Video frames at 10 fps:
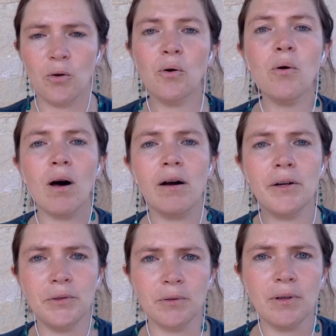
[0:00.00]
who are
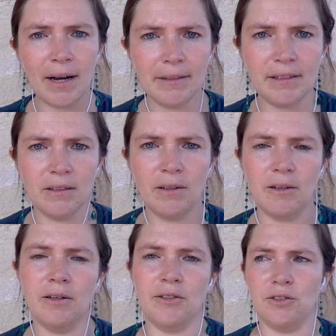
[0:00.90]
your ideal
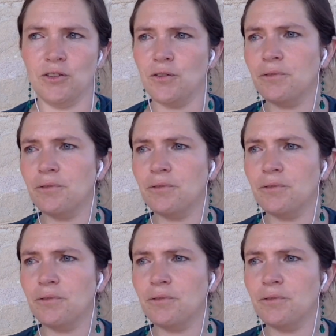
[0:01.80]
audience.